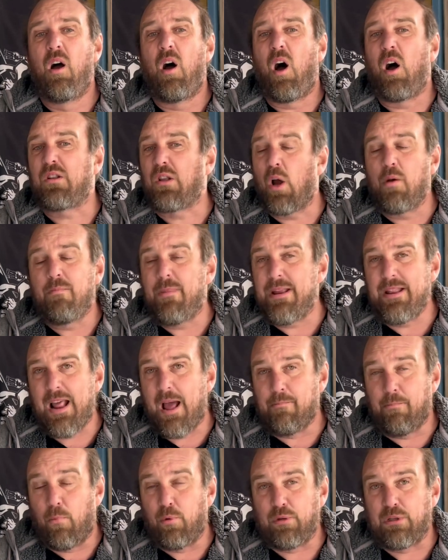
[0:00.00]
I don't mean
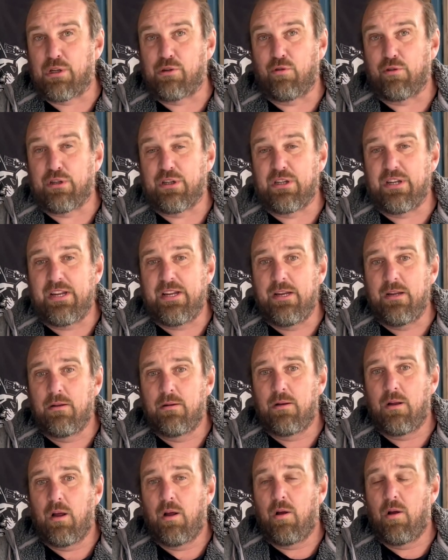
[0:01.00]
that monstrosity.
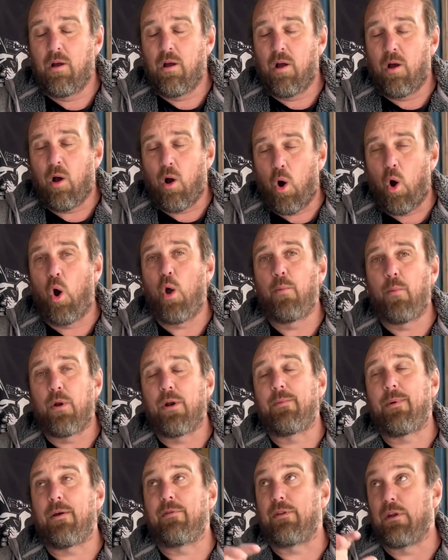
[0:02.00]
I'm on
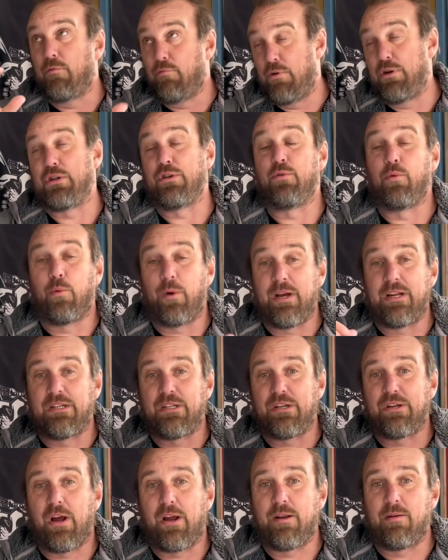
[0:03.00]
about the original
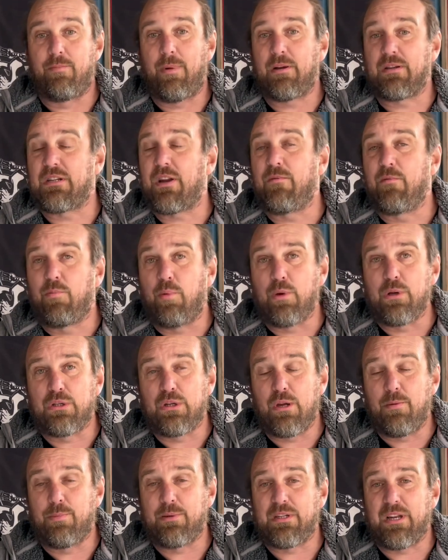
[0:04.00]
Hazy Jane, about seven point
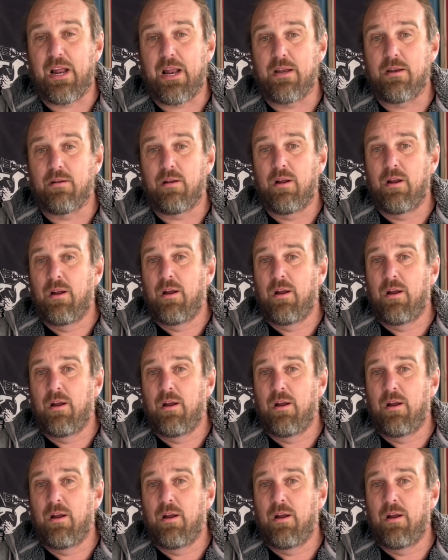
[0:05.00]
two percent,